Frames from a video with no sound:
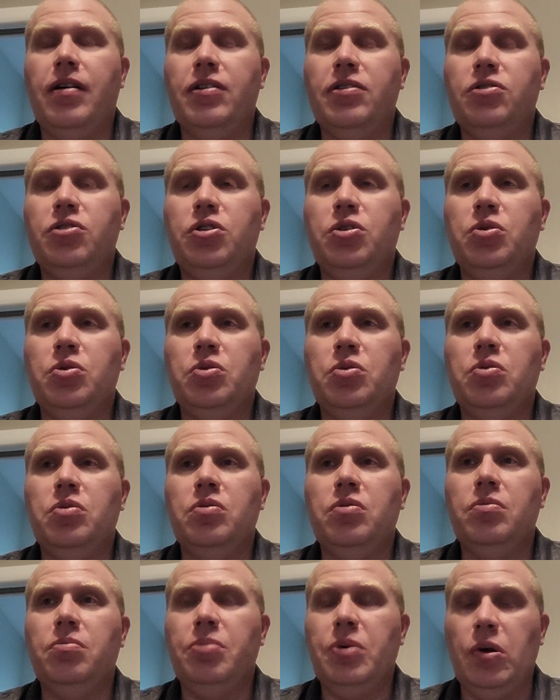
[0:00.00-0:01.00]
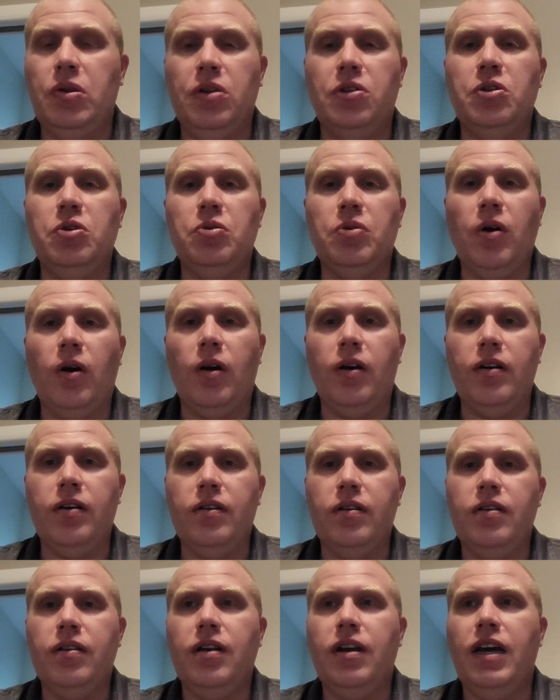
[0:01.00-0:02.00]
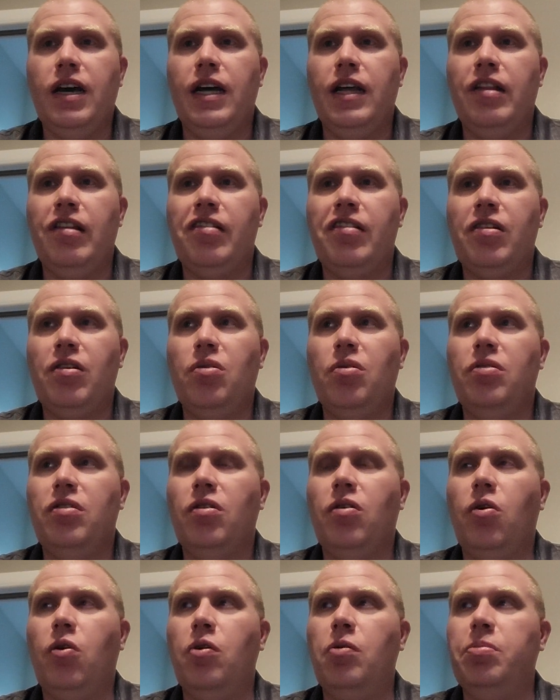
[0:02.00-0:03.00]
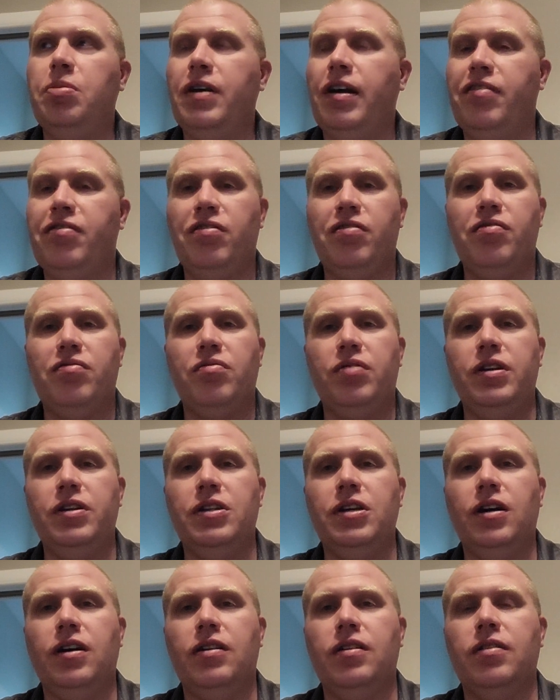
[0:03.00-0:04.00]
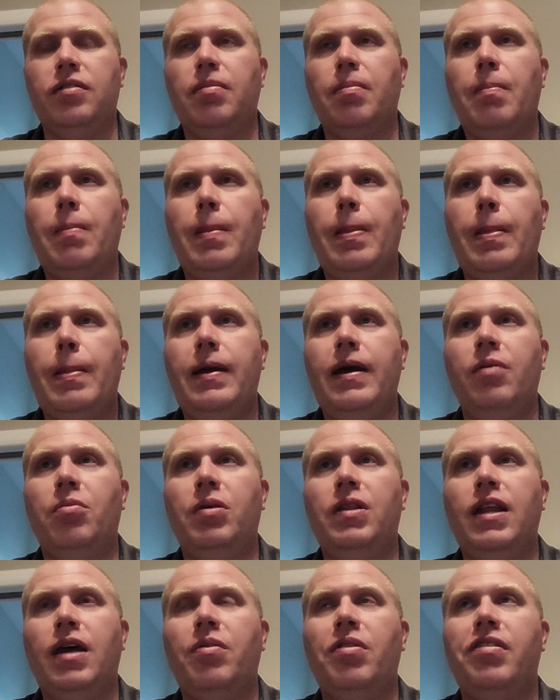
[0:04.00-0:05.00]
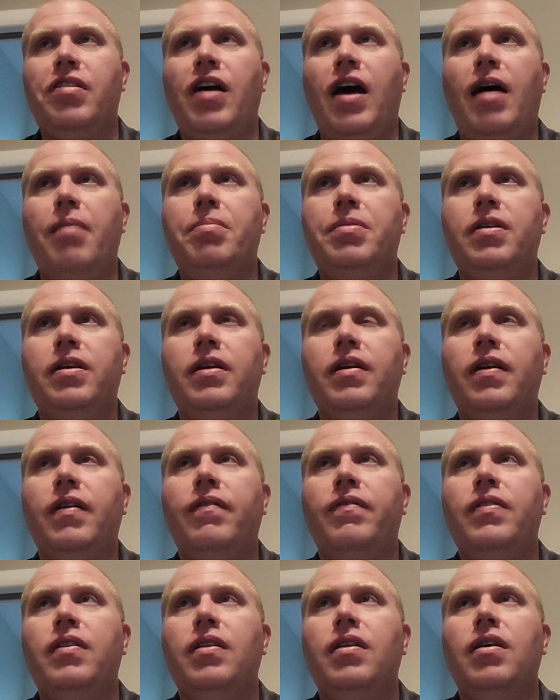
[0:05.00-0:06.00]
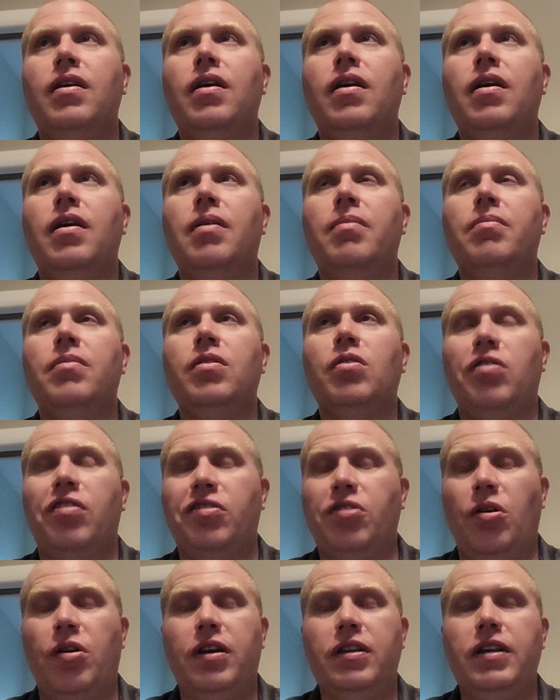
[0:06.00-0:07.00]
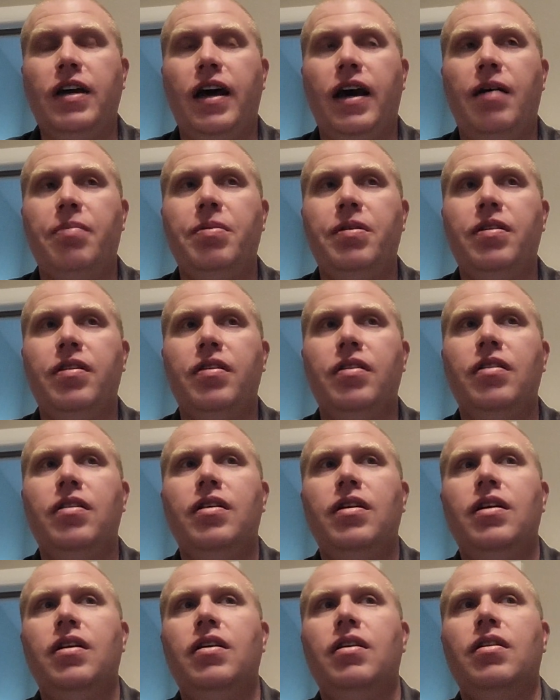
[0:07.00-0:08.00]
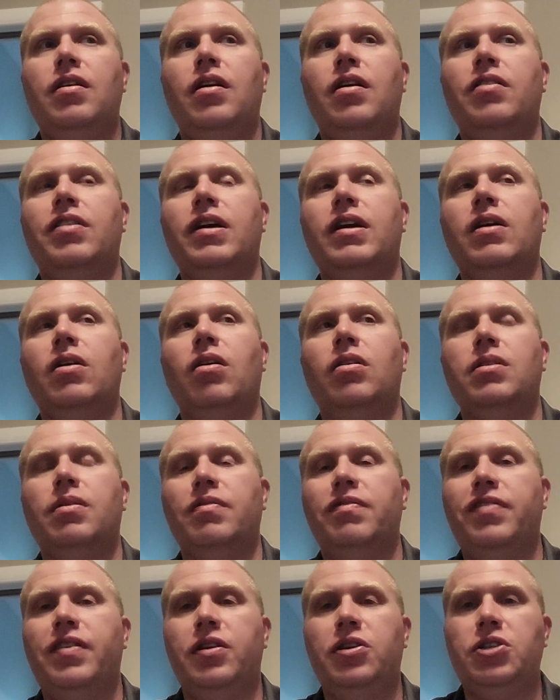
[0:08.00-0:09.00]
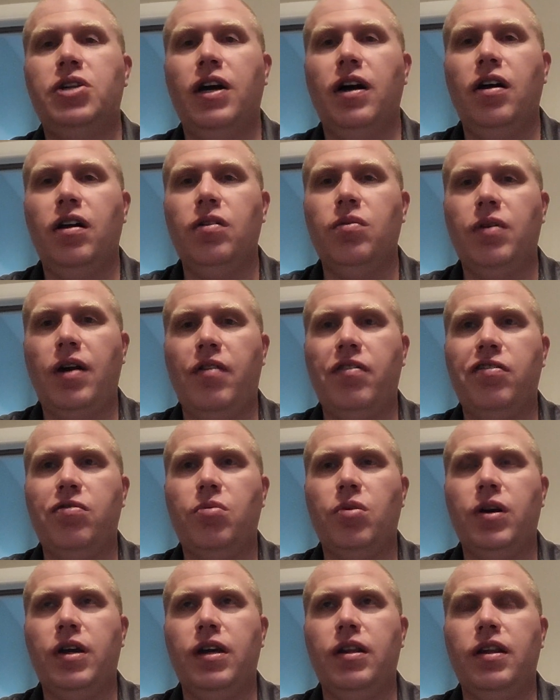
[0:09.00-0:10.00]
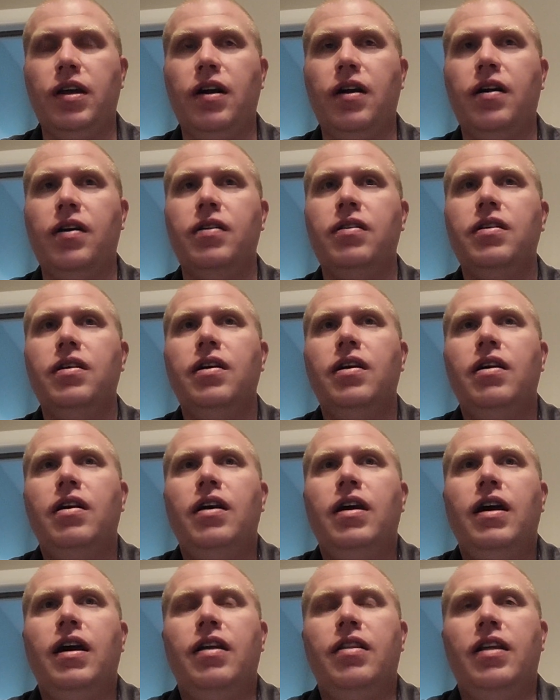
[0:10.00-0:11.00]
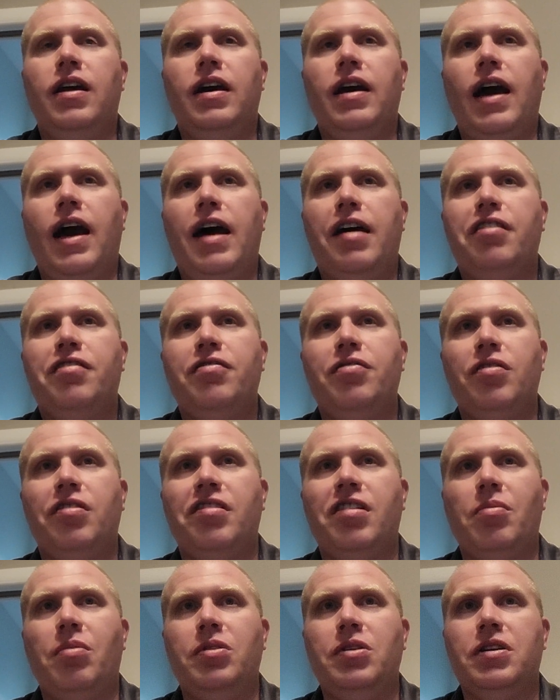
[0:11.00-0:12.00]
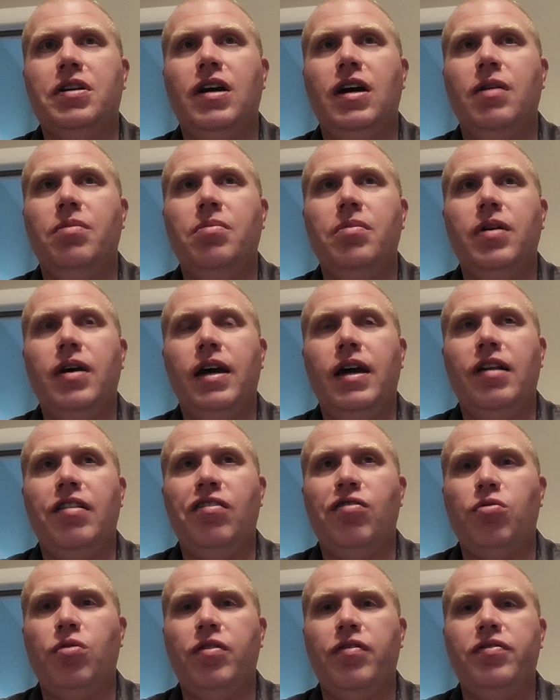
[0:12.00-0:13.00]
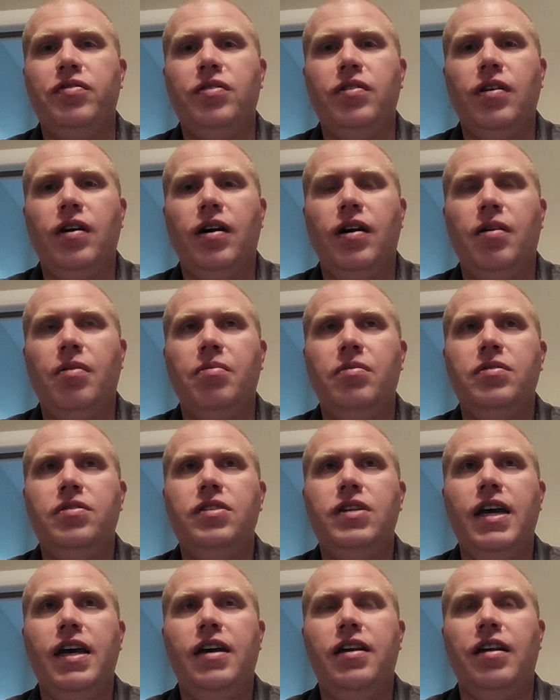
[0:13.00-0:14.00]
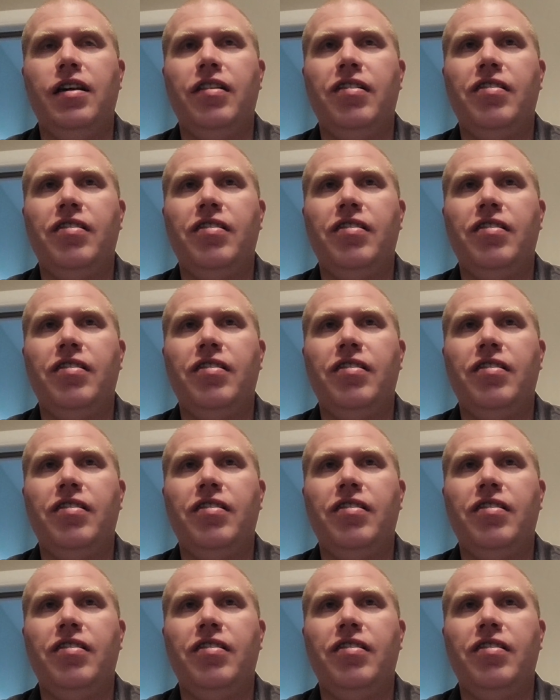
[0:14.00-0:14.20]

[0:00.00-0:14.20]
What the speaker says: to build a new garden, and so the whole place was redone. And when that was happening, or starting to happen, they called up Fairchild when I was working there, and they asked for someone to come and sort of take an